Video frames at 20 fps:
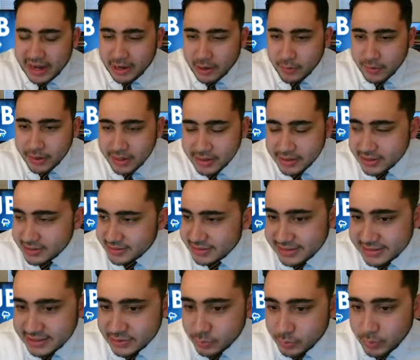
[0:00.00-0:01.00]
area because
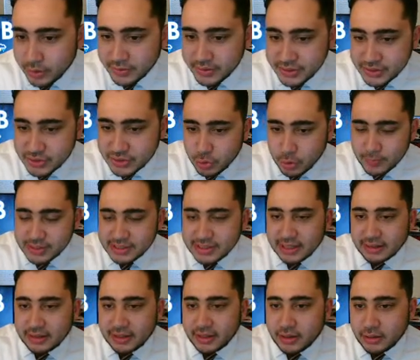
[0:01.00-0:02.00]
this is where this storm is
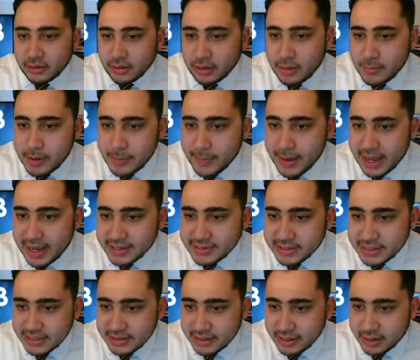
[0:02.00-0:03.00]
likely going to be
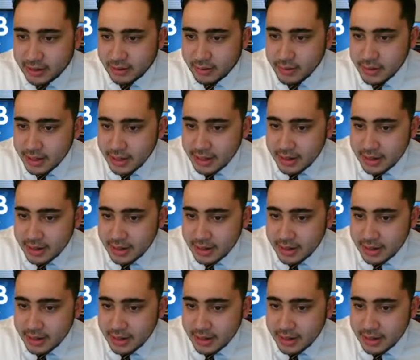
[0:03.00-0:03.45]
passing near.